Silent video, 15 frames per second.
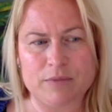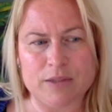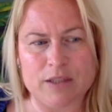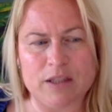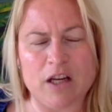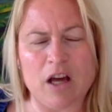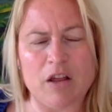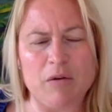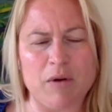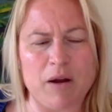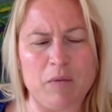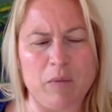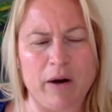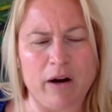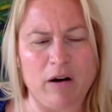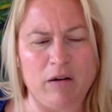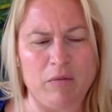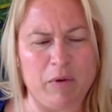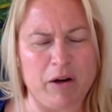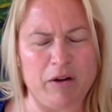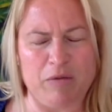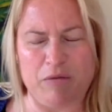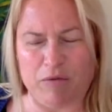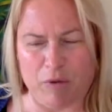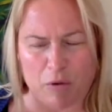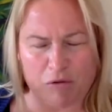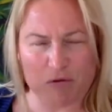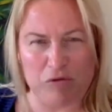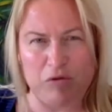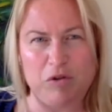the color run where you
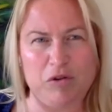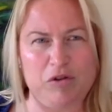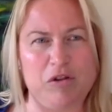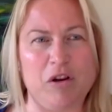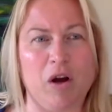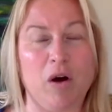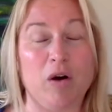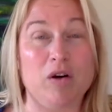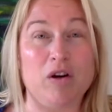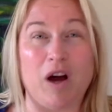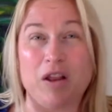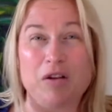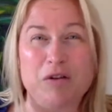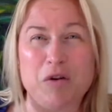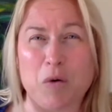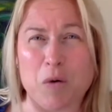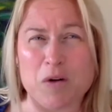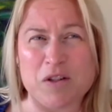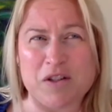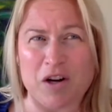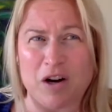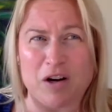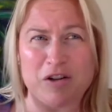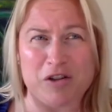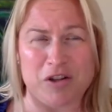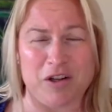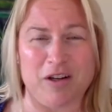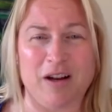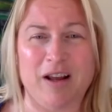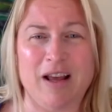throw colored cornstarch,
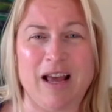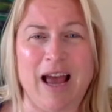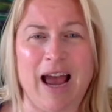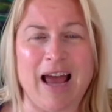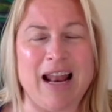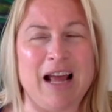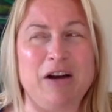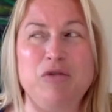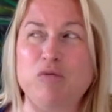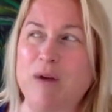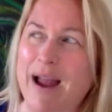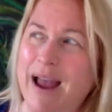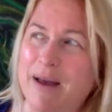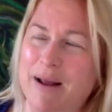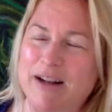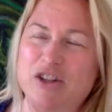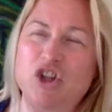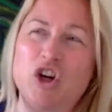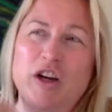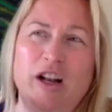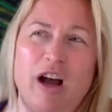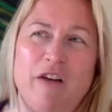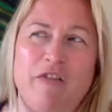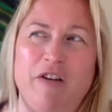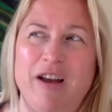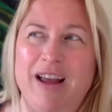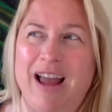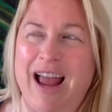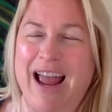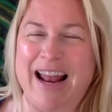and I took it off,
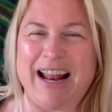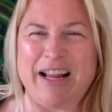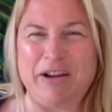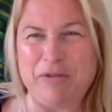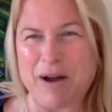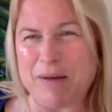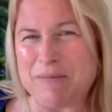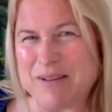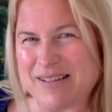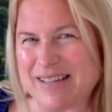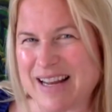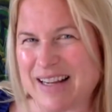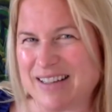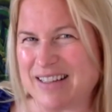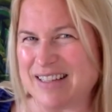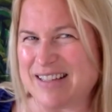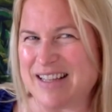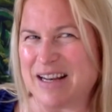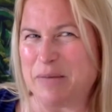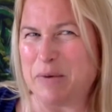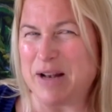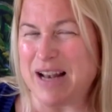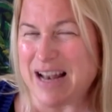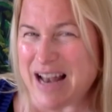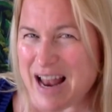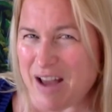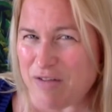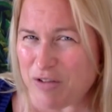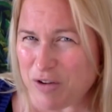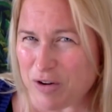and I grabbed this necklace that I would
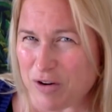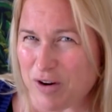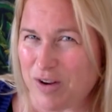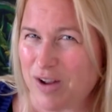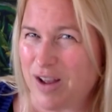never